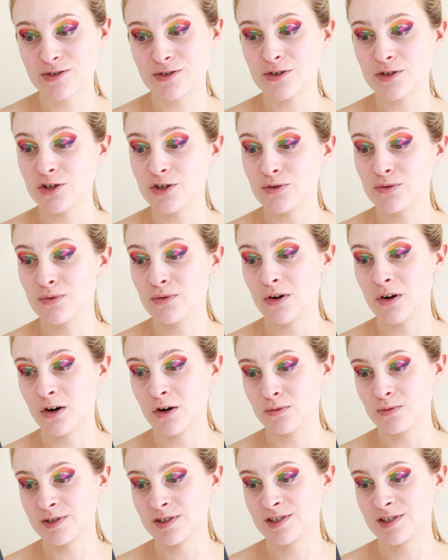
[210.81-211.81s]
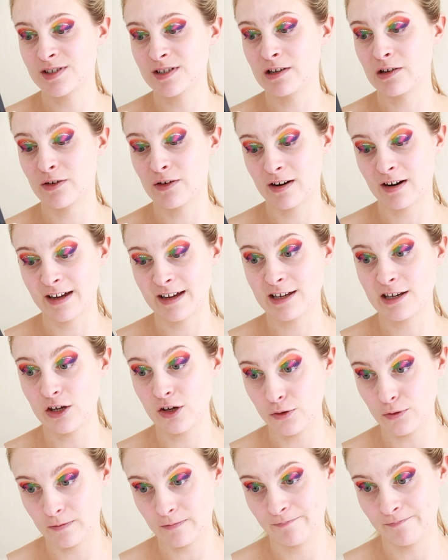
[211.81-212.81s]
so you always look like
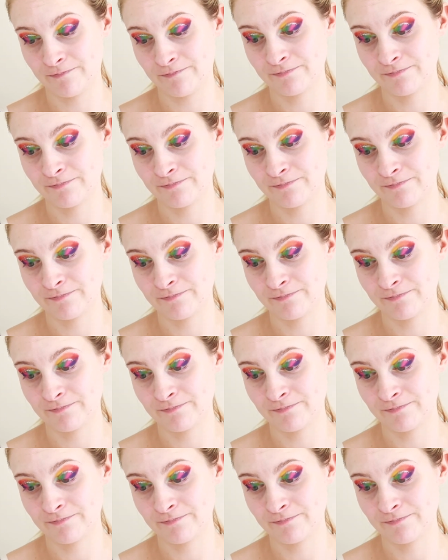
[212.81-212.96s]
you.